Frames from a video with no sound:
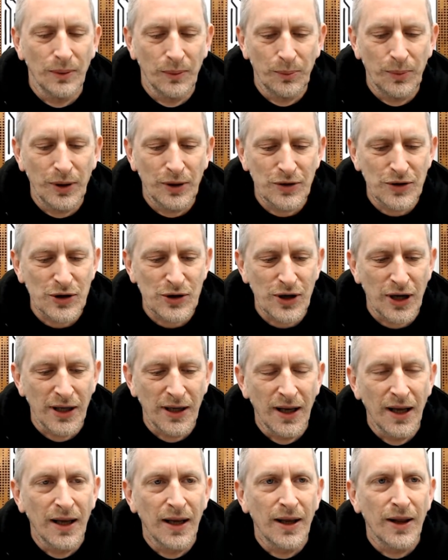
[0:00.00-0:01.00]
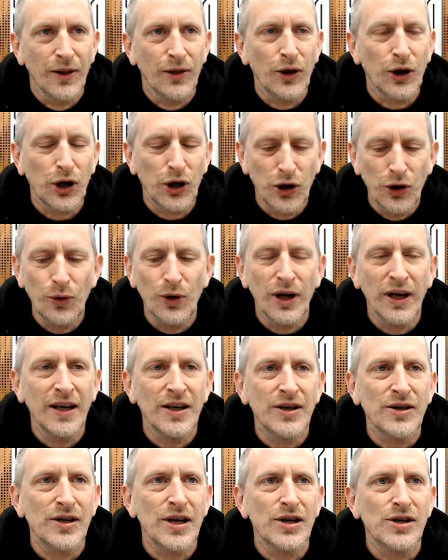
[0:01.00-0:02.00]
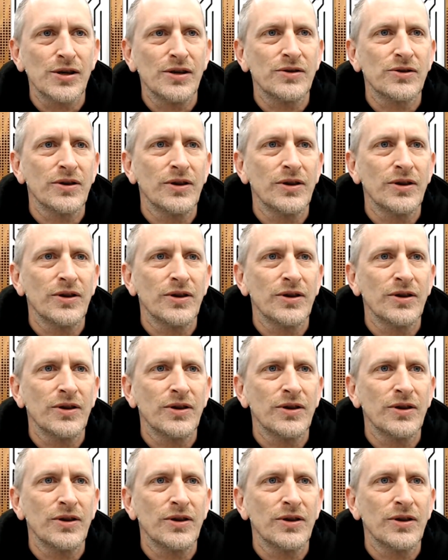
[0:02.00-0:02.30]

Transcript: But as I say, the Q&A sessions